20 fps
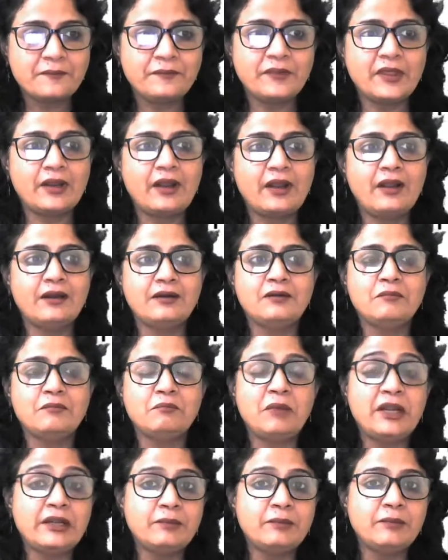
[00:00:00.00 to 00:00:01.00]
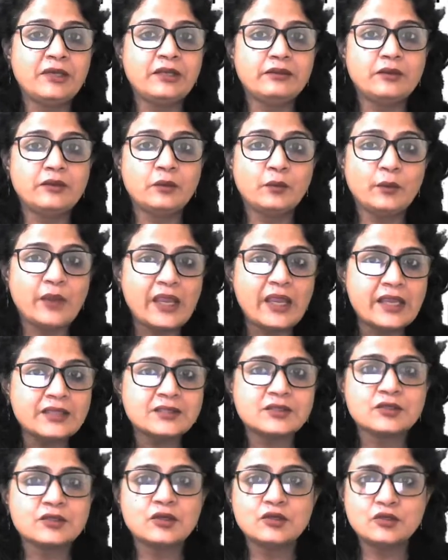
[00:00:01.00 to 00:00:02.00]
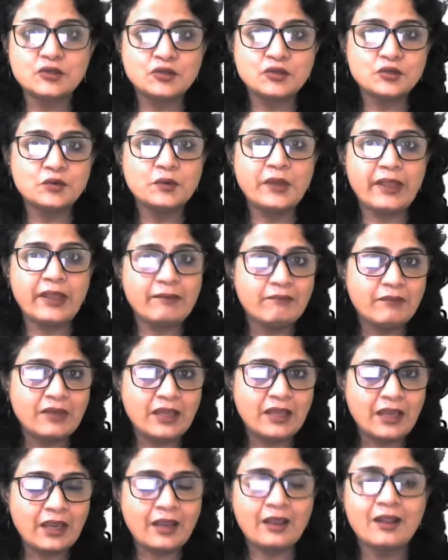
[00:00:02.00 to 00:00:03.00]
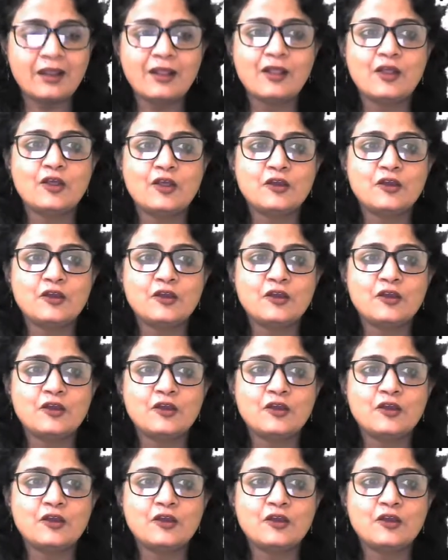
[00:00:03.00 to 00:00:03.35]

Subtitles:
There are multiple other ways to do MBA.